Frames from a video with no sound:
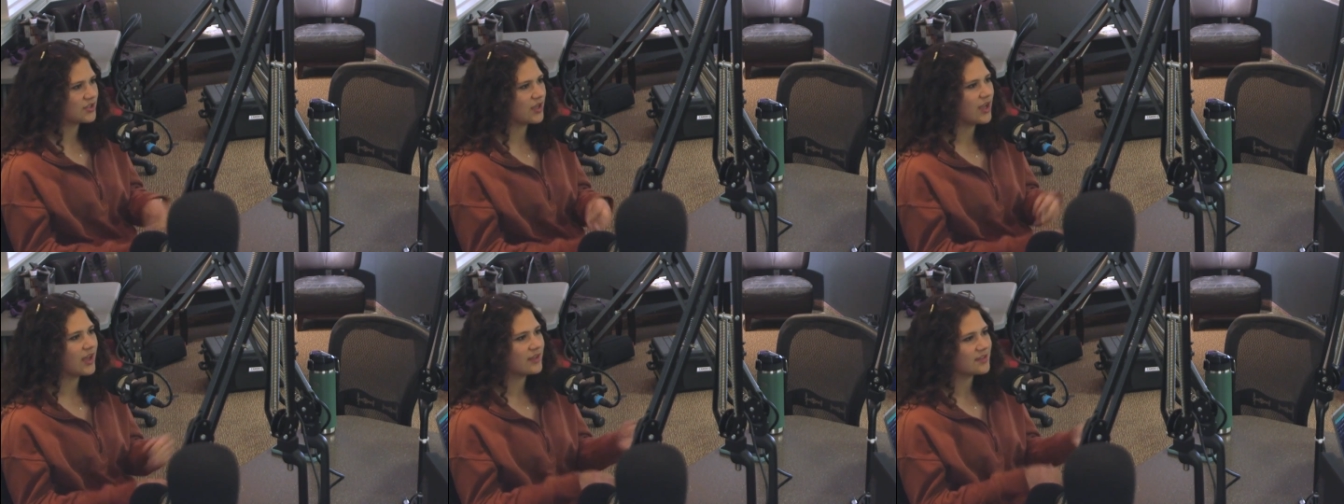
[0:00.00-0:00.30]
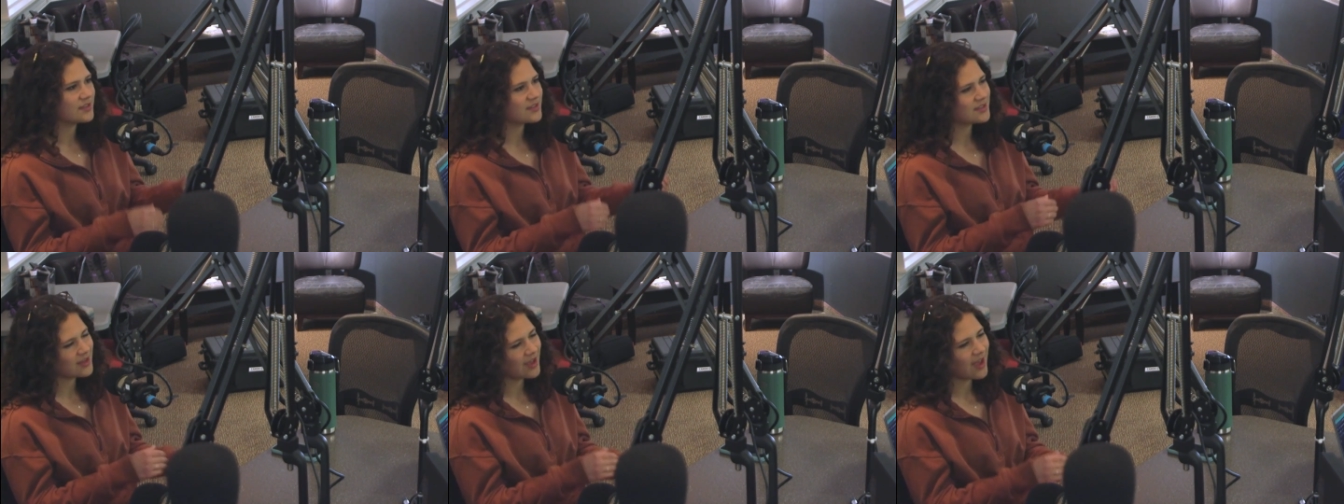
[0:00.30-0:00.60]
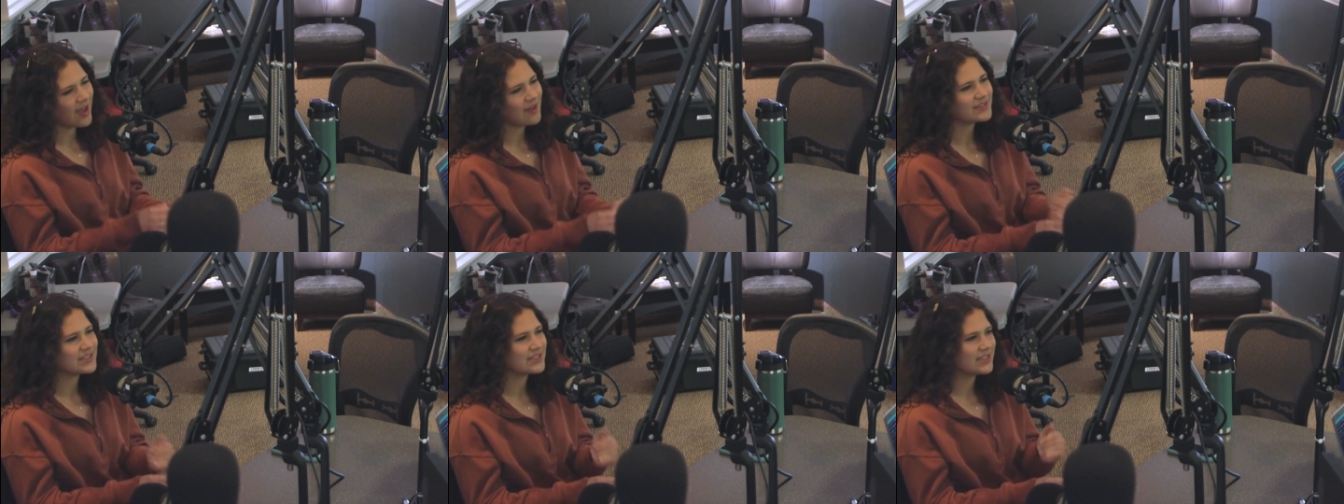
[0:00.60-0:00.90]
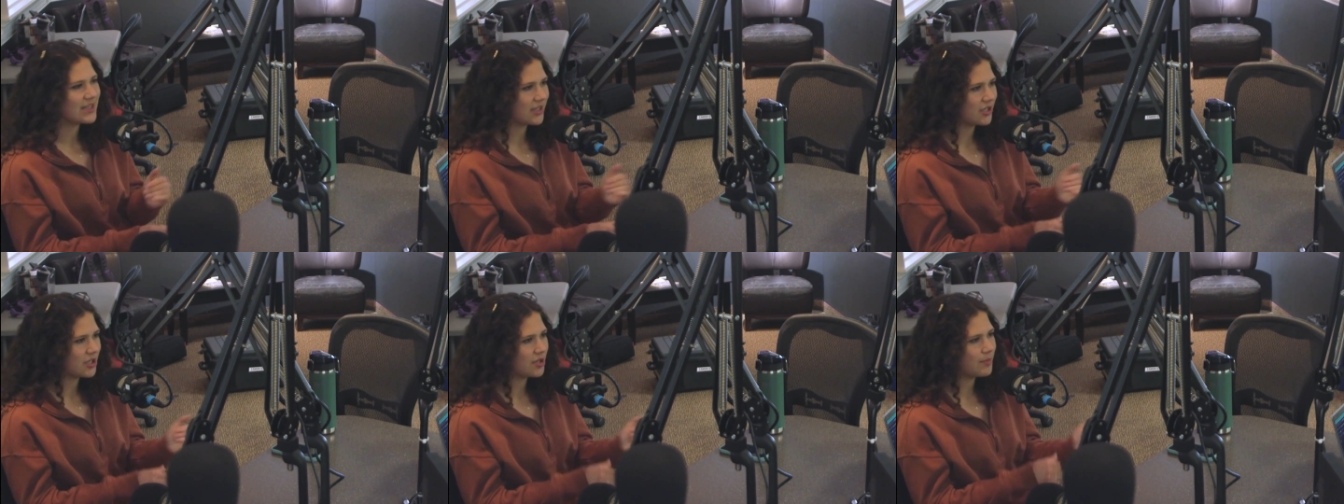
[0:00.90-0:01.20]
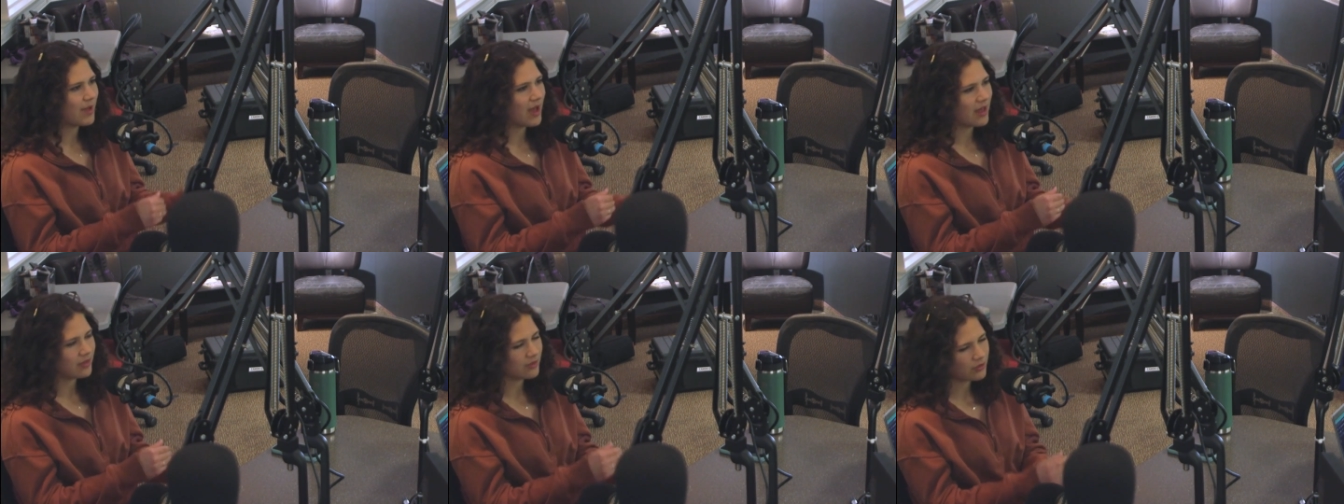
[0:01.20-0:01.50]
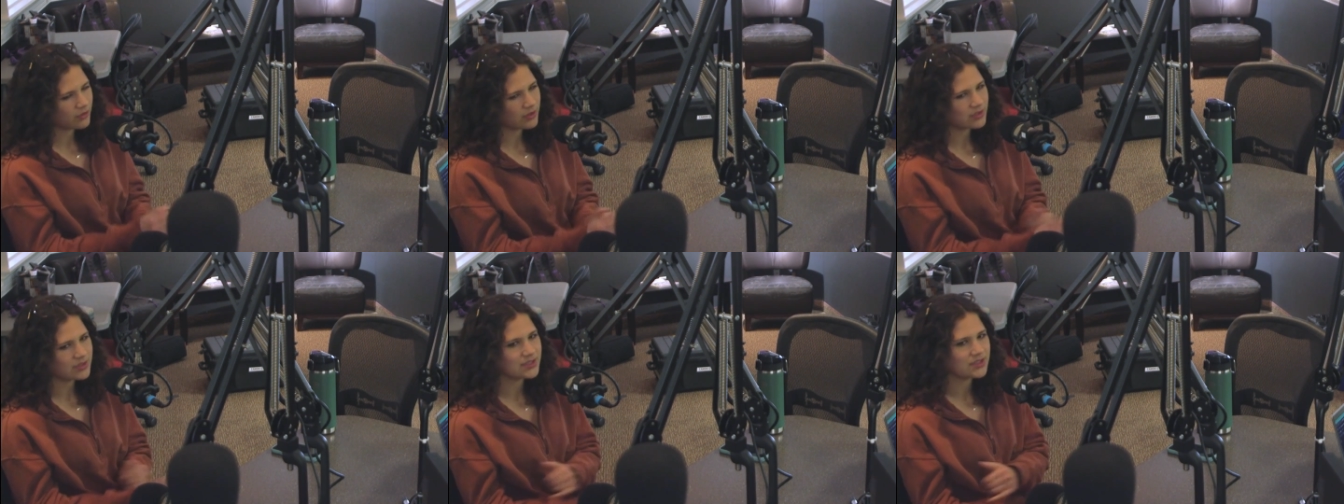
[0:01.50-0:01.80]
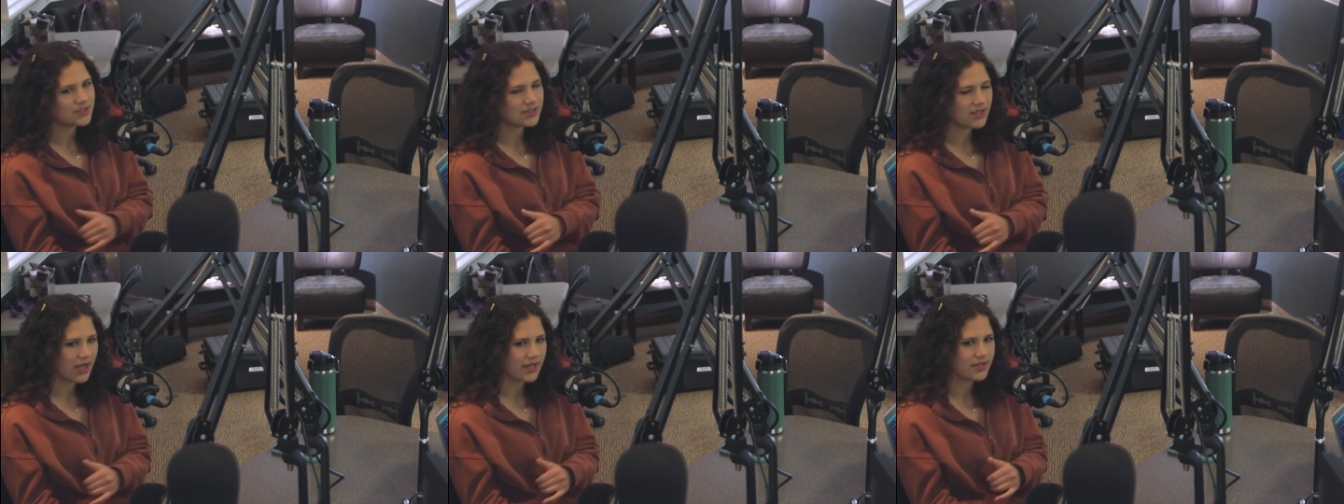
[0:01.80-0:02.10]
You still have to take your math course, your
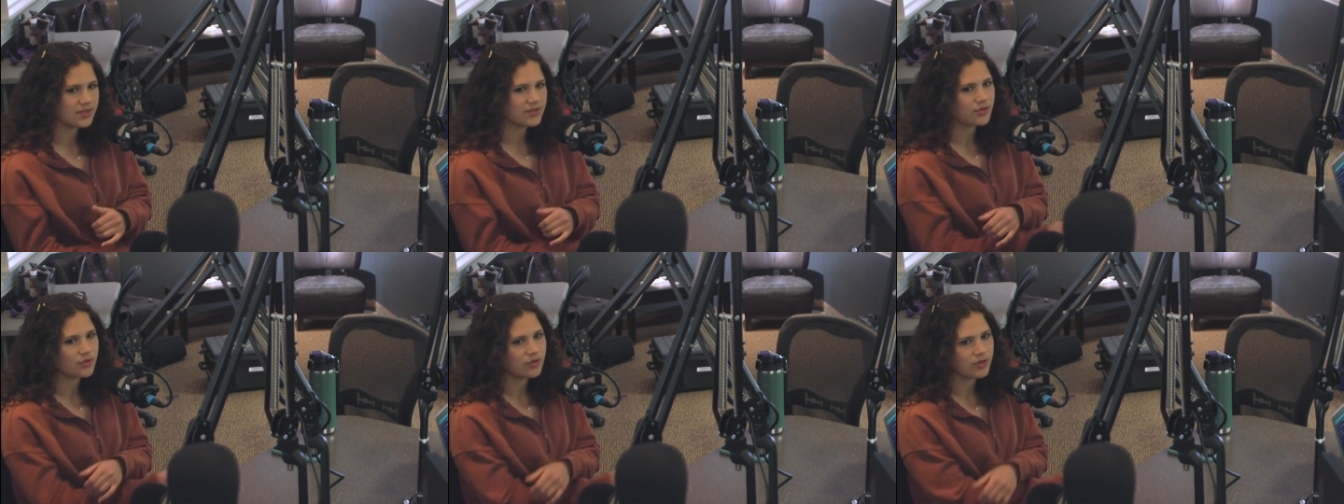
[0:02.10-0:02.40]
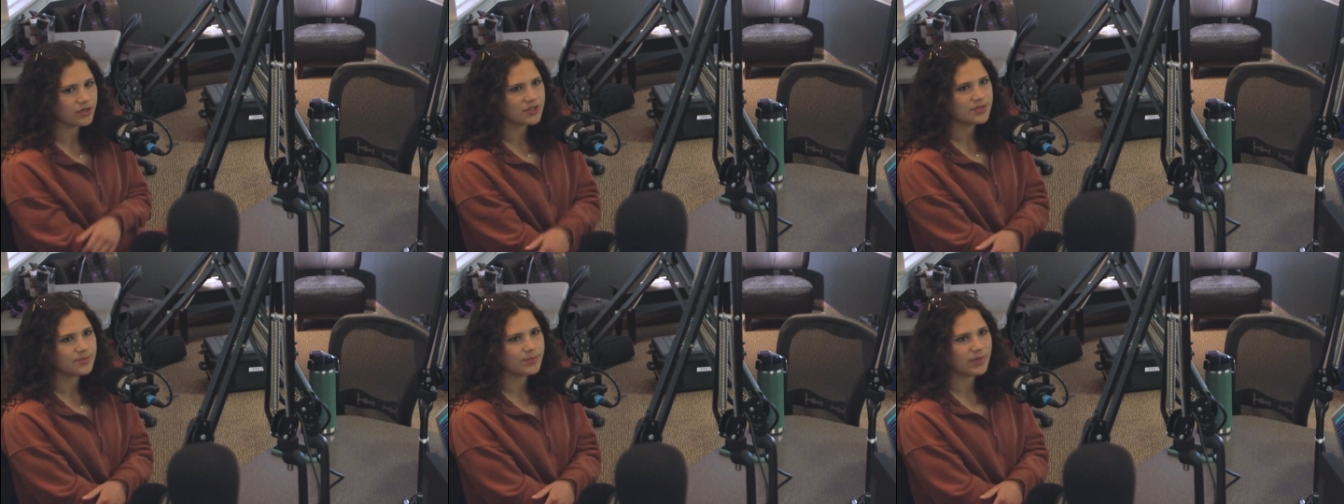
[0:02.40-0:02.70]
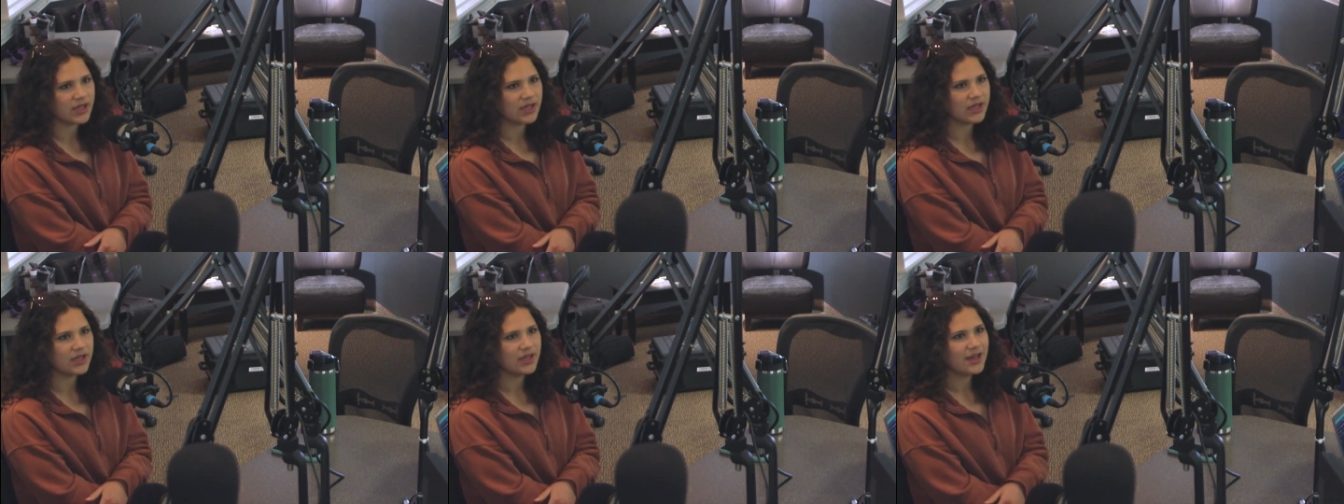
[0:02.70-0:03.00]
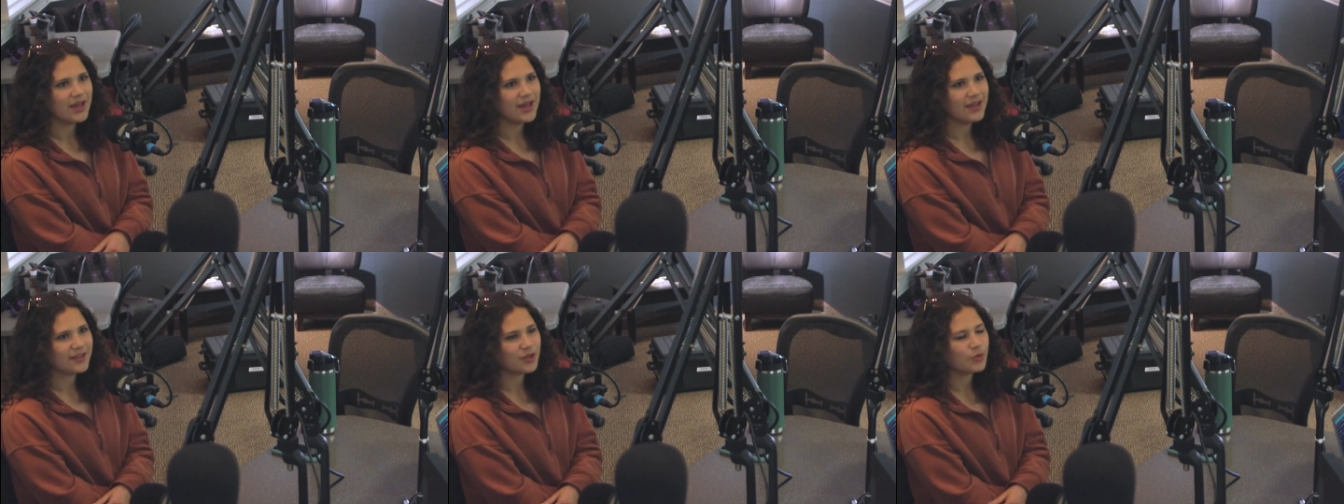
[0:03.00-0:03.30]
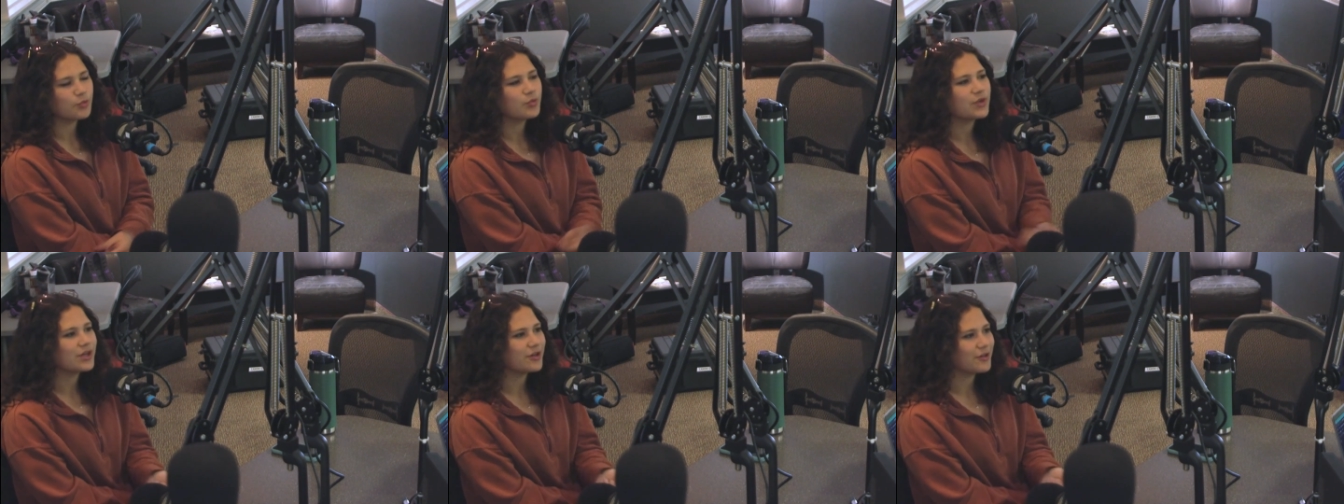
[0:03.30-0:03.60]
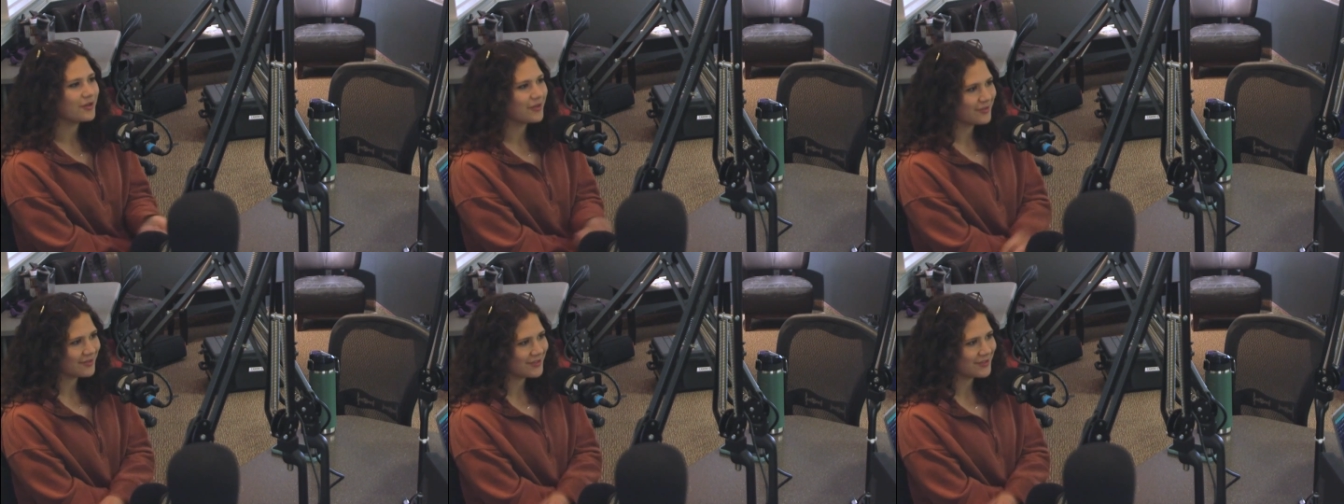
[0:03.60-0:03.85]
science course, but they're weird.